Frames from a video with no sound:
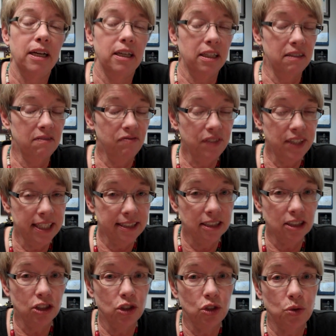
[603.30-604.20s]
at a
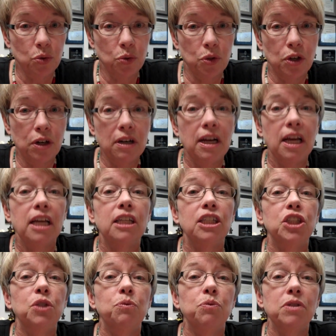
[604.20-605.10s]
convenience store.
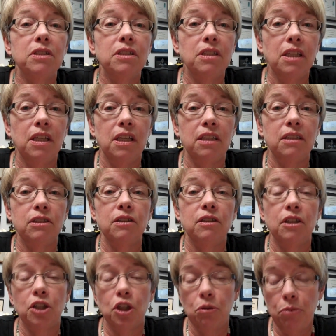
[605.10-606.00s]
She was
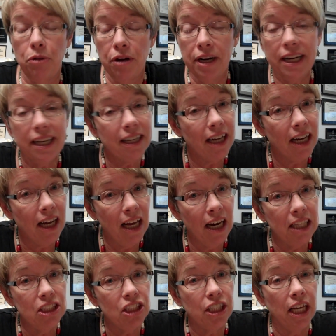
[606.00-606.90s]
in the community
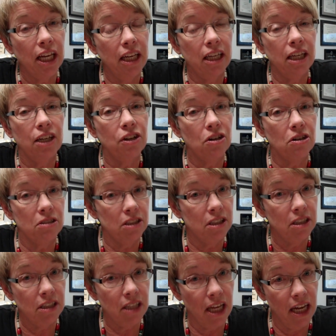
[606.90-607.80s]
college getting a
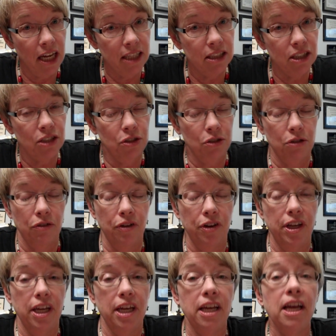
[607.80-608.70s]
nurse's aides
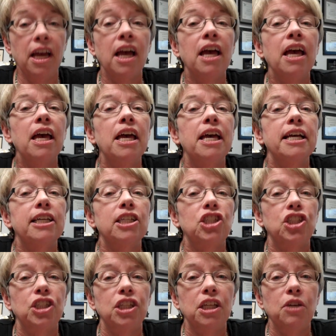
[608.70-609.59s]
degree.
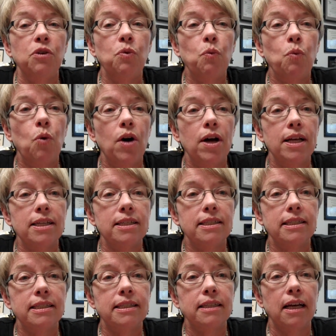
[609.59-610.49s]
She
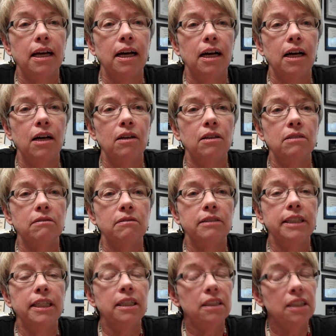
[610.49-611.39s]
was
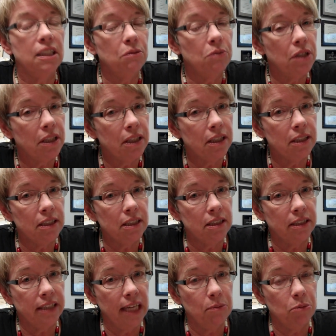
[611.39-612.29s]
dealing with a
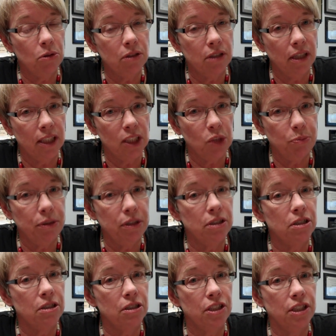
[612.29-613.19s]
disabled
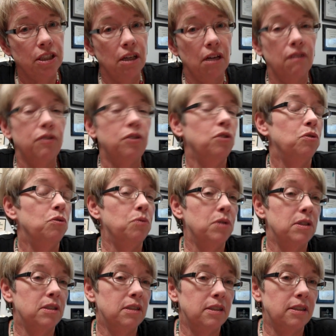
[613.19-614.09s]
husband herself who
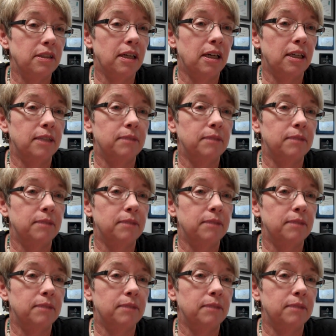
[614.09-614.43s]
was